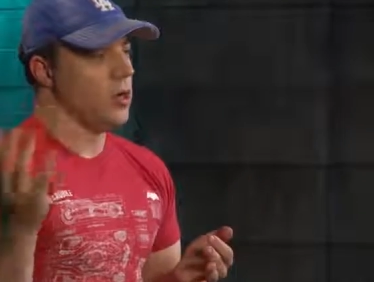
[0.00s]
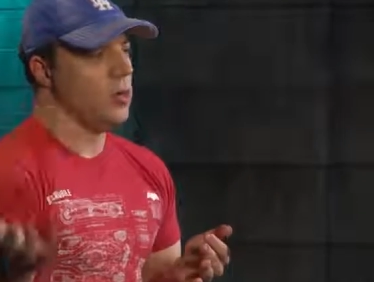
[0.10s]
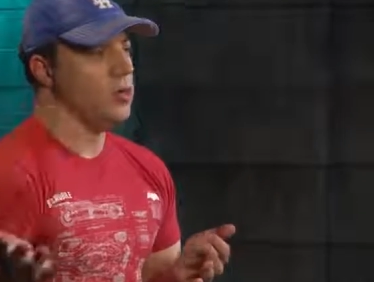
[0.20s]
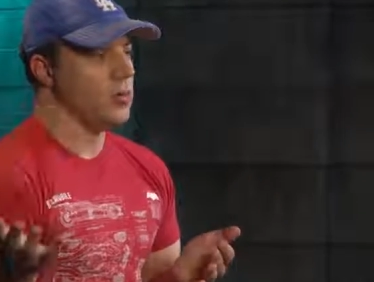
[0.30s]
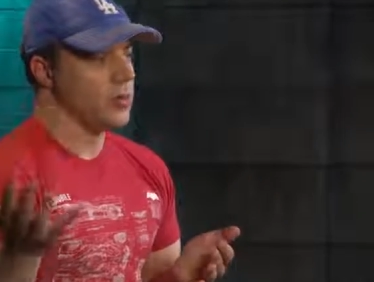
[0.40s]
was the
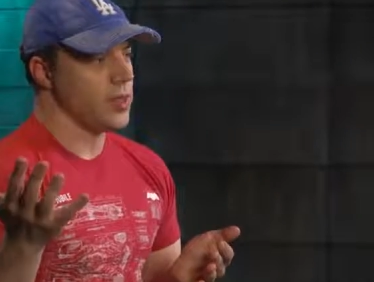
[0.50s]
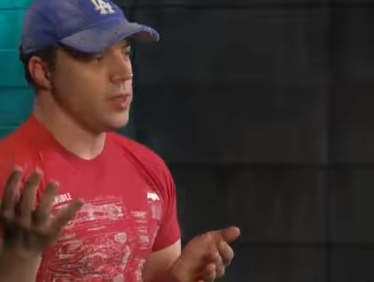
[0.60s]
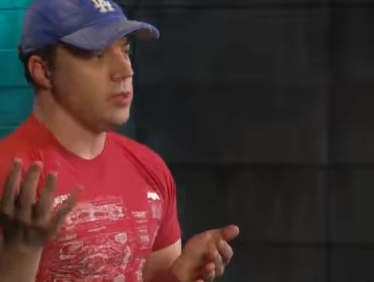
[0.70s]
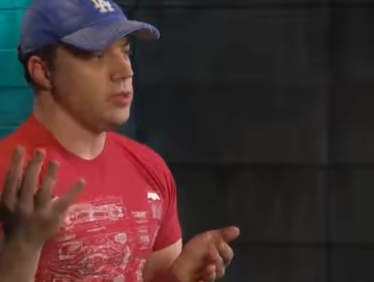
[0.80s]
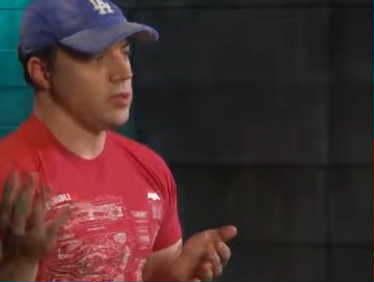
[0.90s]
only one
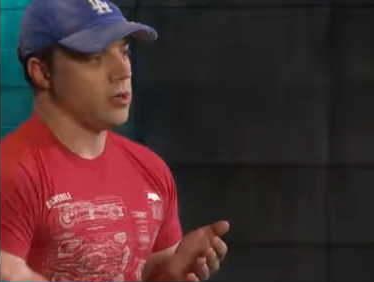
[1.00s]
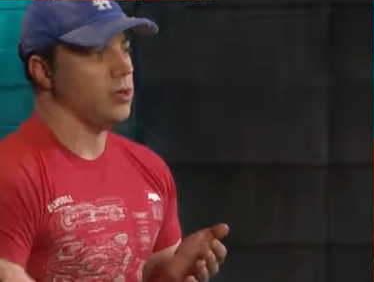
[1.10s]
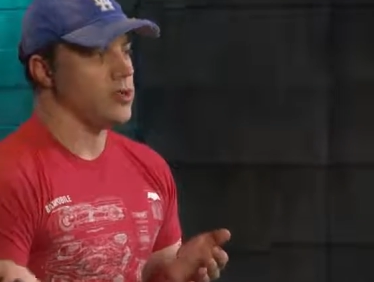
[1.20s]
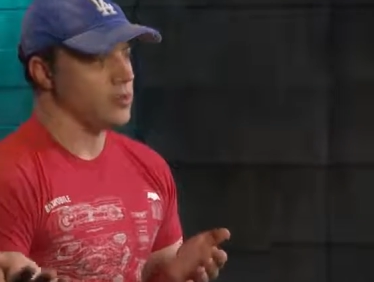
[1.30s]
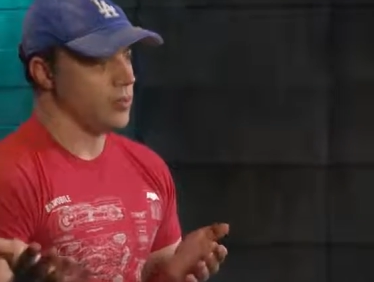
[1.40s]
that could
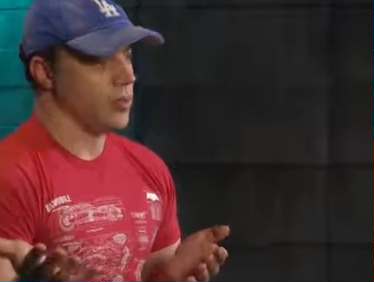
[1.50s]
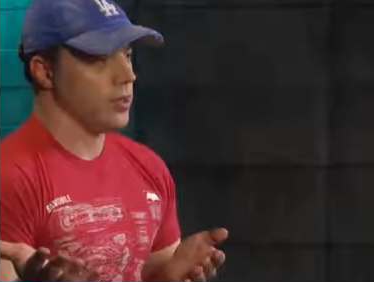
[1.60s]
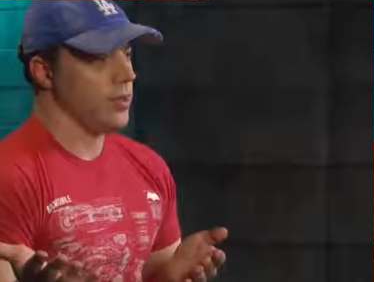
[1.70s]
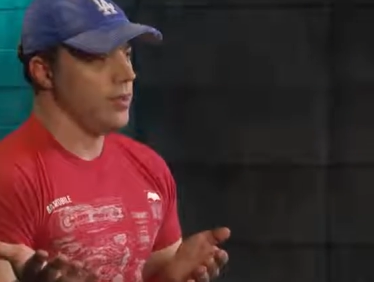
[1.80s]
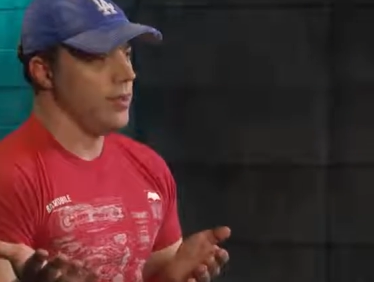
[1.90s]
draw this book.